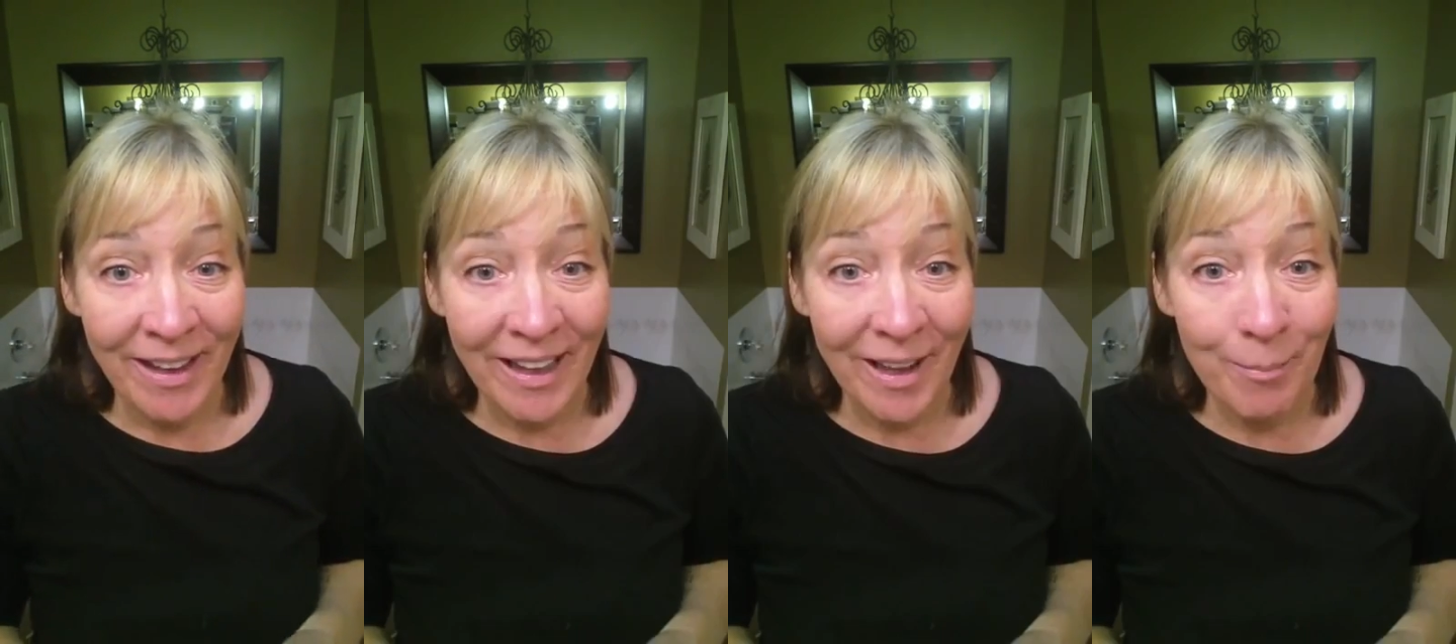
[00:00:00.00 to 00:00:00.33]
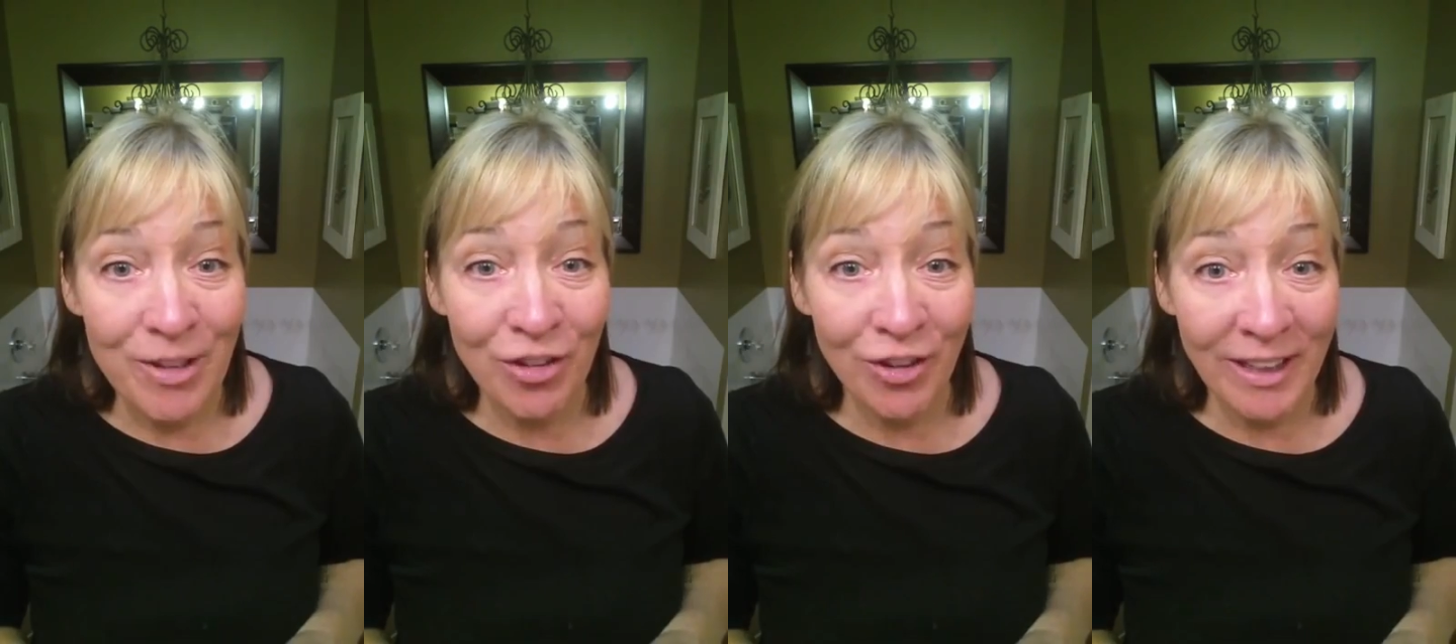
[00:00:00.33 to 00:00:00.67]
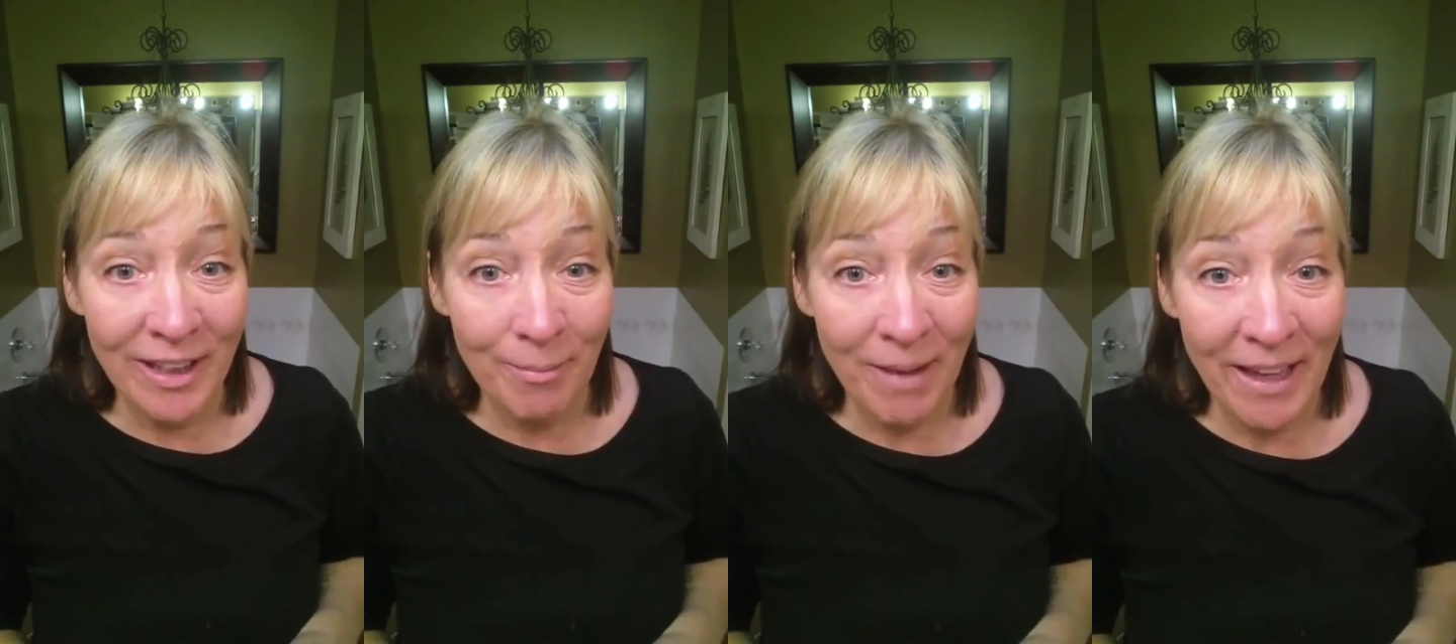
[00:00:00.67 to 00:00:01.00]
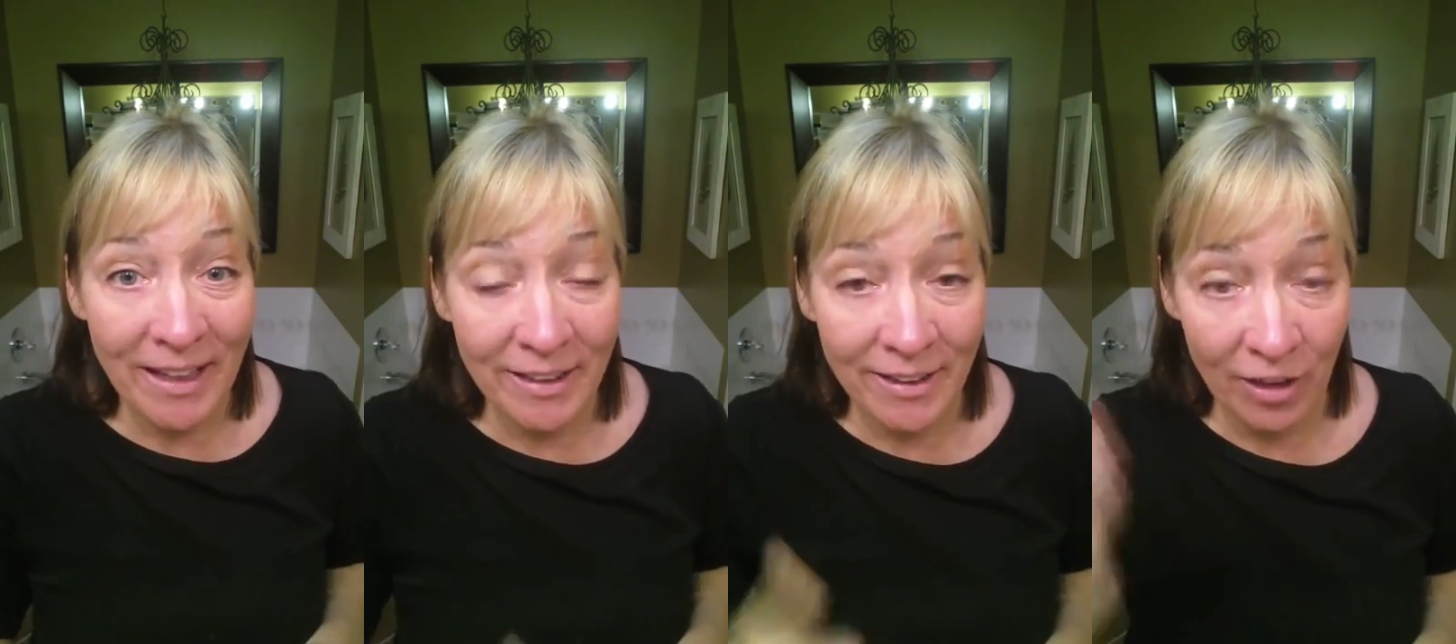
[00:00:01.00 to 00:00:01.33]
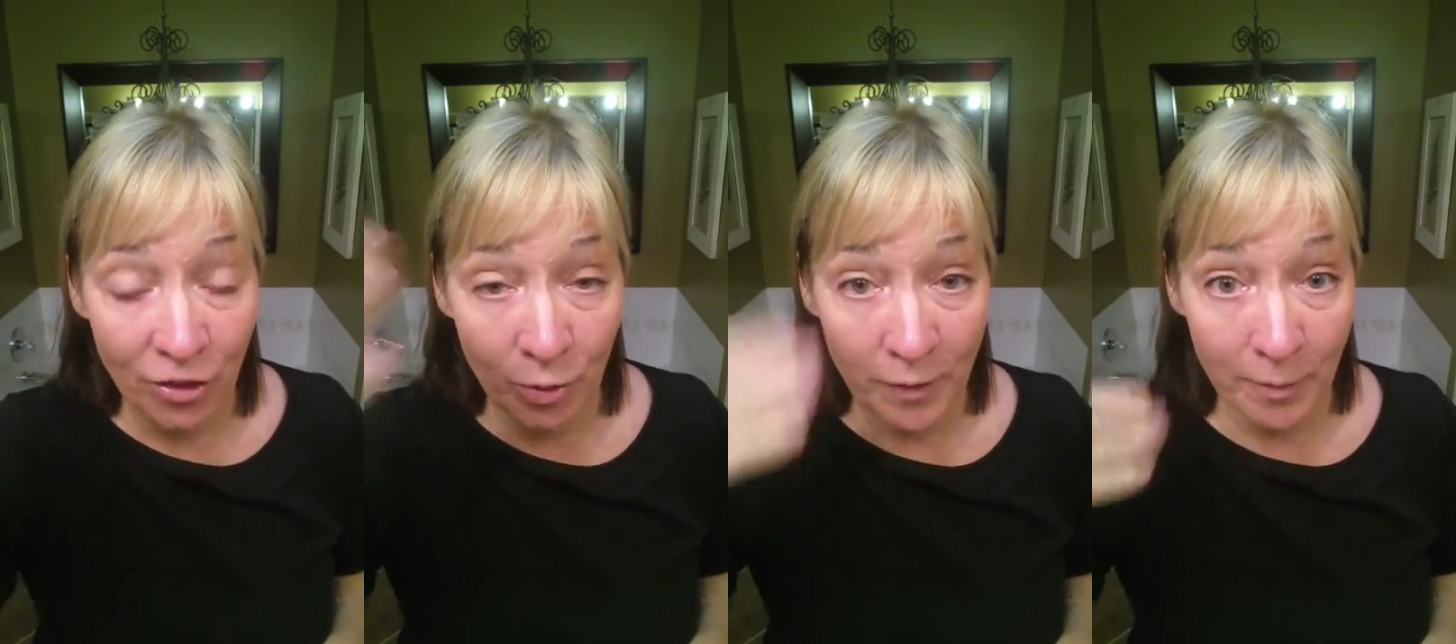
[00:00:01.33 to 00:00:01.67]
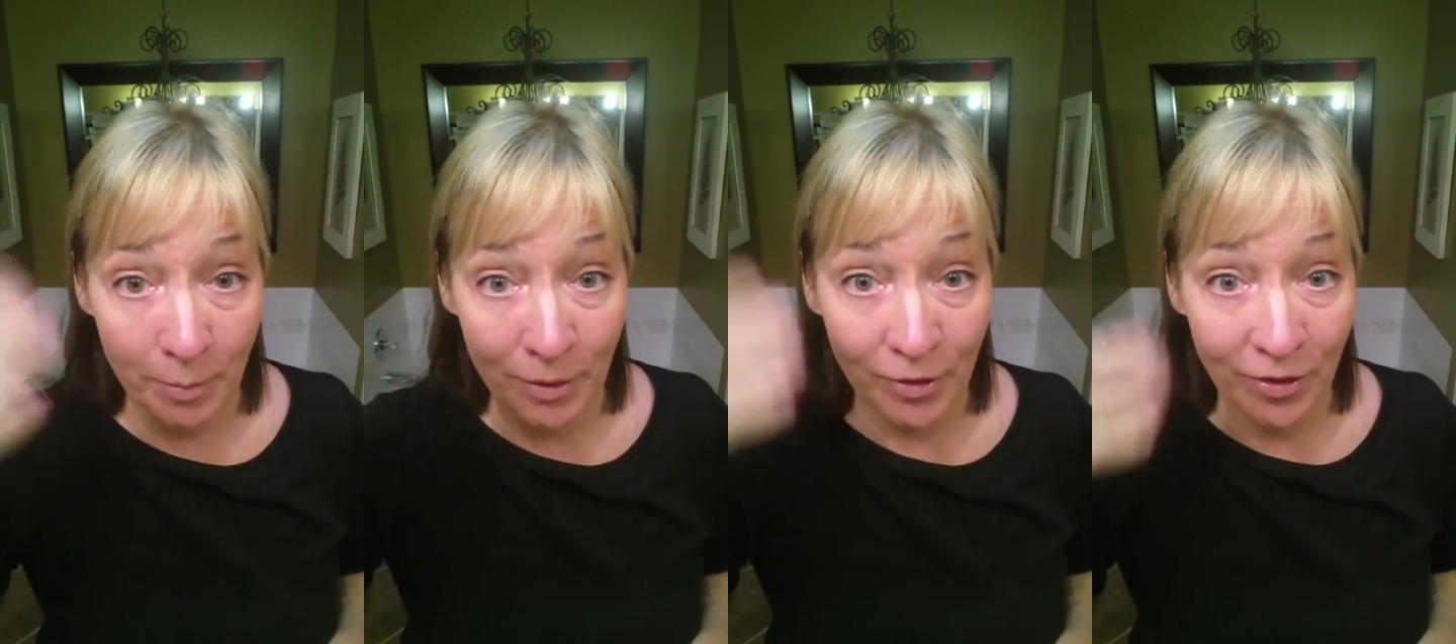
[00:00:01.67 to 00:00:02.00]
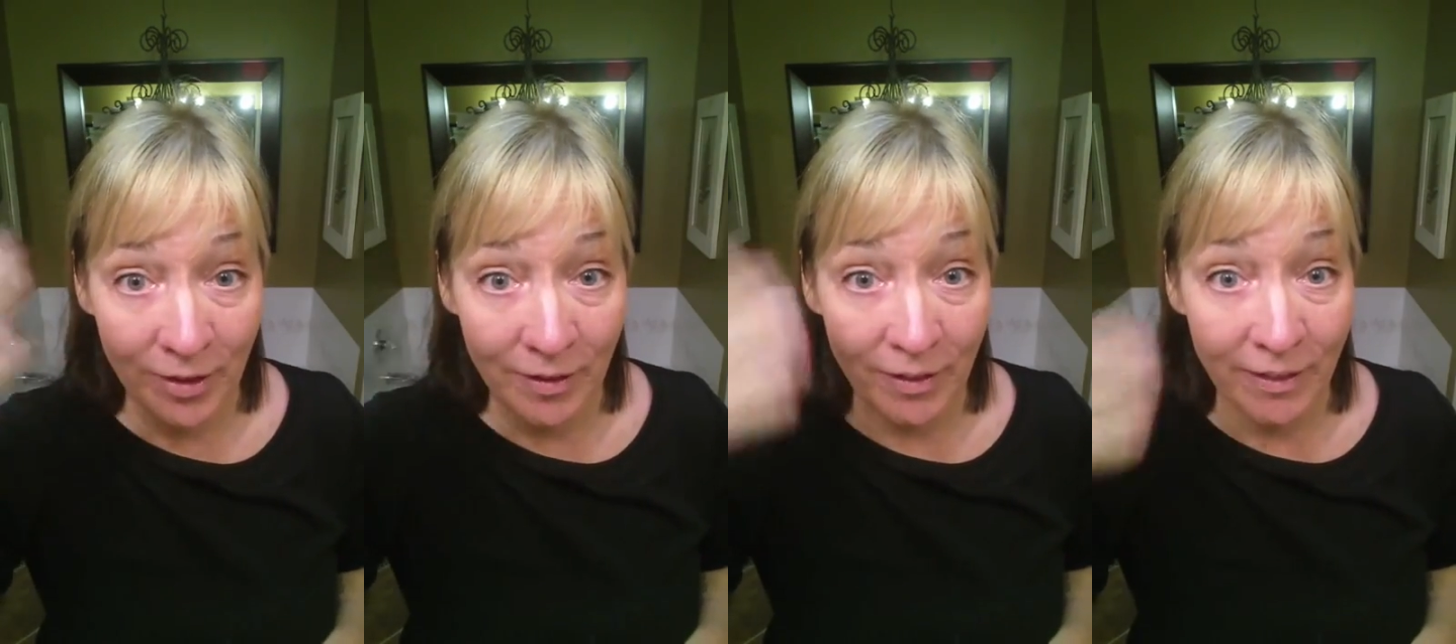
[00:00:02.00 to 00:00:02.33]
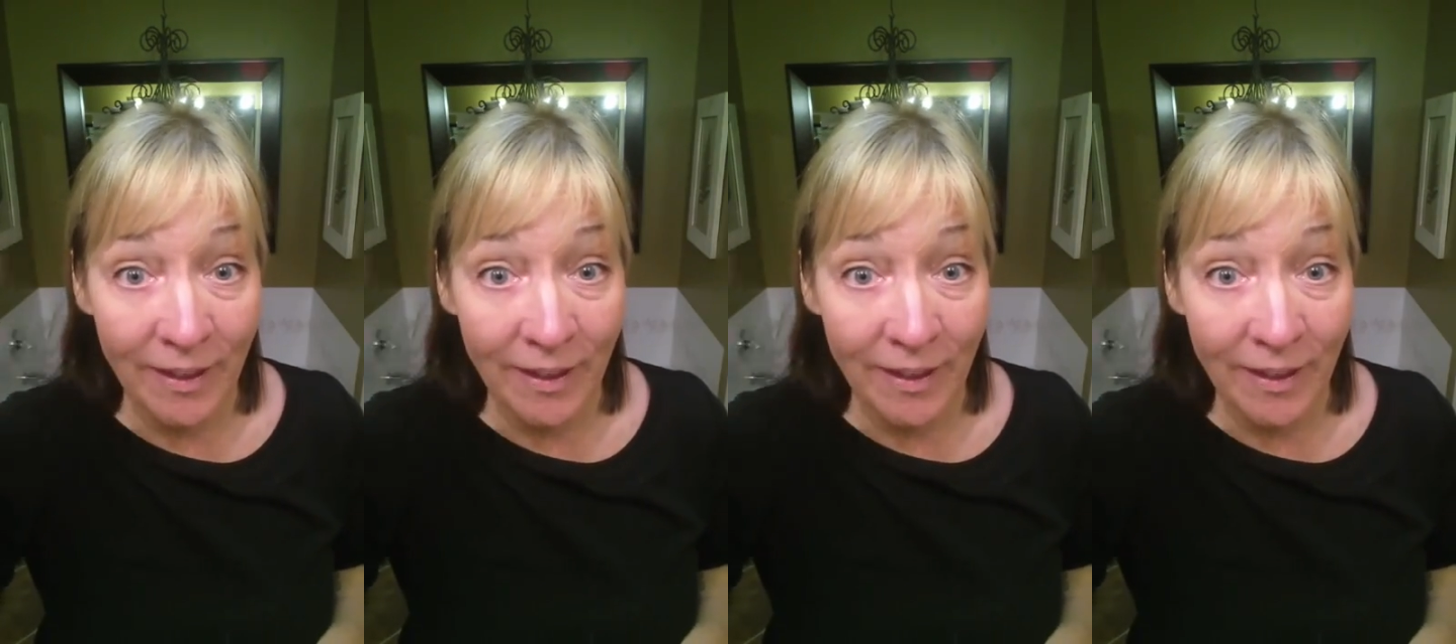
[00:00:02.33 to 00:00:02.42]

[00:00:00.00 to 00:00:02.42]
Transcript: uh, be sure to get back in touch with the person